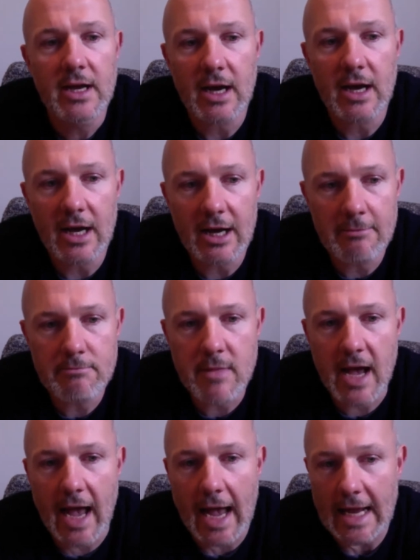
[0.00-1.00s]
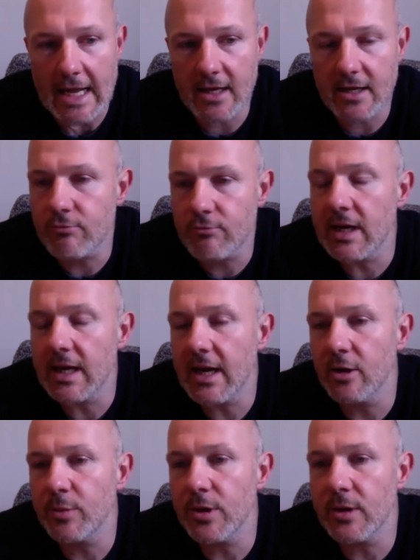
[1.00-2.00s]
And it can really
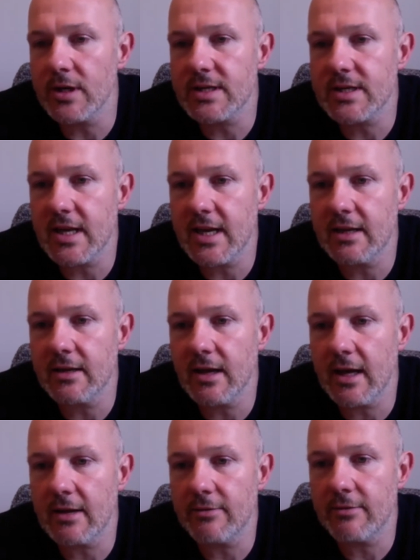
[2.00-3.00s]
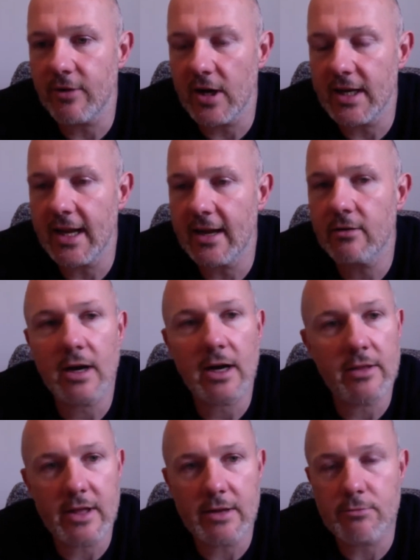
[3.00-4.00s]
help you understand and find out,
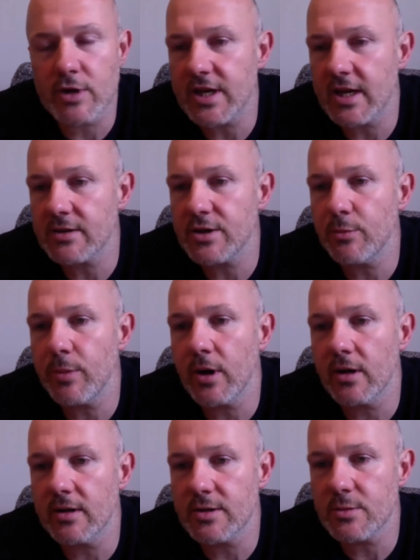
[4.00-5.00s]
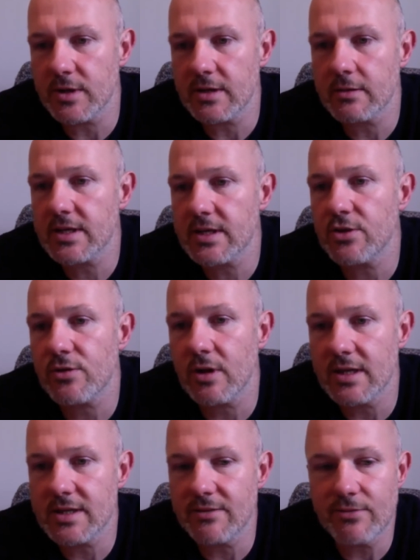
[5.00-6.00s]
and then reach out to your partners with a
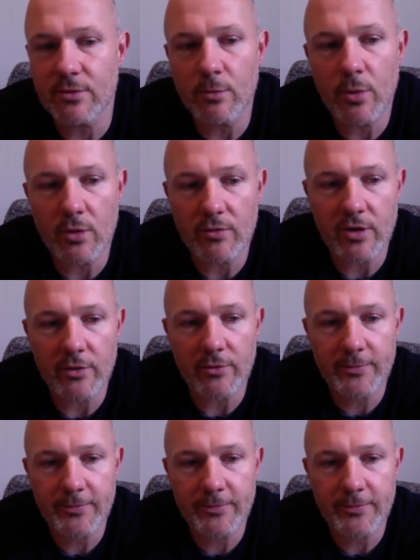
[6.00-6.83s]
centralized informed point of view.